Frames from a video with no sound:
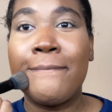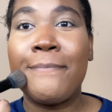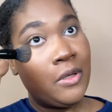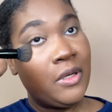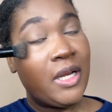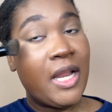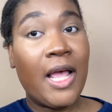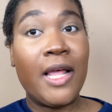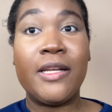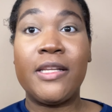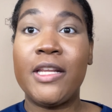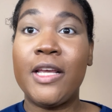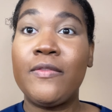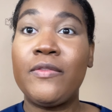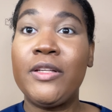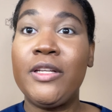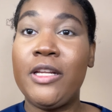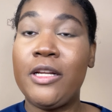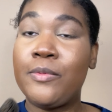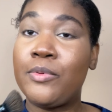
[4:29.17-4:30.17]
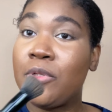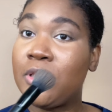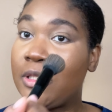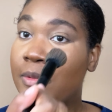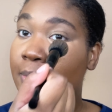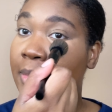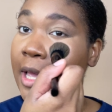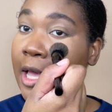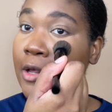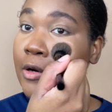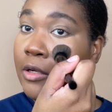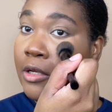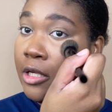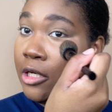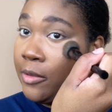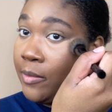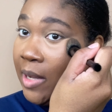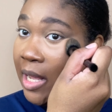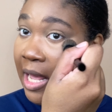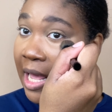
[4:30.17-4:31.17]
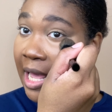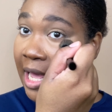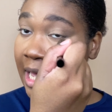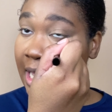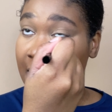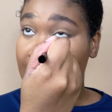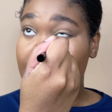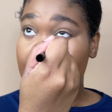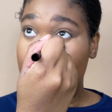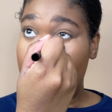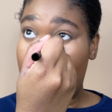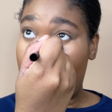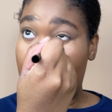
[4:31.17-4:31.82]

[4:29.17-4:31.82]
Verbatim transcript: Now I definitely need to put some powder under my eyes.